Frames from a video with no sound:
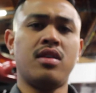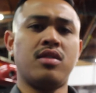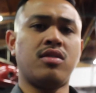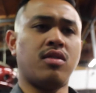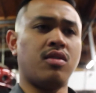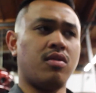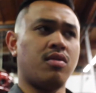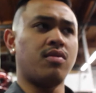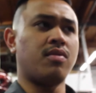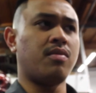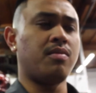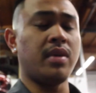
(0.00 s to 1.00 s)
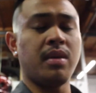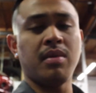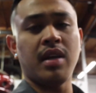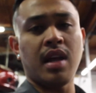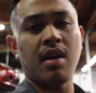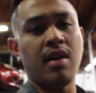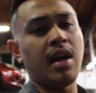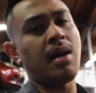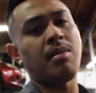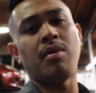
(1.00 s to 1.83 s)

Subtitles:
So me being how I am,